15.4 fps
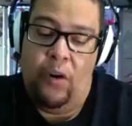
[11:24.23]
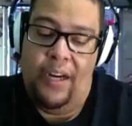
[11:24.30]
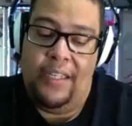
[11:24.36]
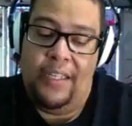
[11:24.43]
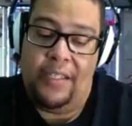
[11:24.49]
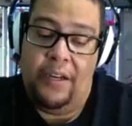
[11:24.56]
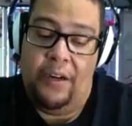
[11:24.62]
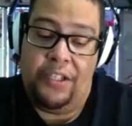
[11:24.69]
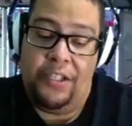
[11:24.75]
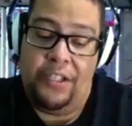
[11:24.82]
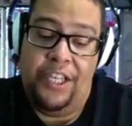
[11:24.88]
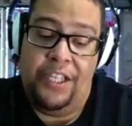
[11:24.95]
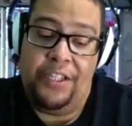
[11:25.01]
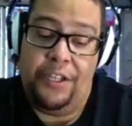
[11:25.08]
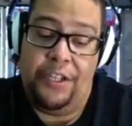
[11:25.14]
is called
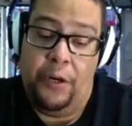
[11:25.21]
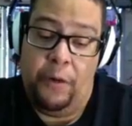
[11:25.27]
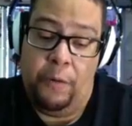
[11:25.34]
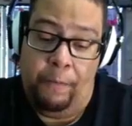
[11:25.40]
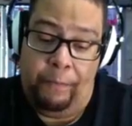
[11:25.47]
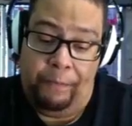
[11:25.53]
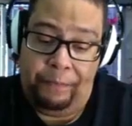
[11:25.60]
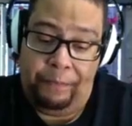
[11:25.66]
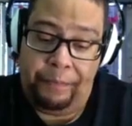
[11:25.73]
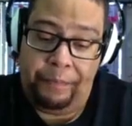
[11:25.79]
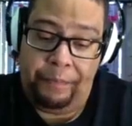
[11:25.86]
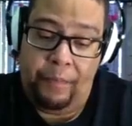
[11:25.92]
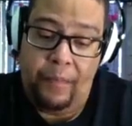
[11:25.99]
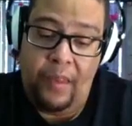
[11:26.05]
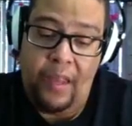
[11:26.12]
Shicho.
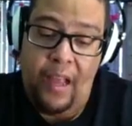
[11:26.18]
Mm-hmm.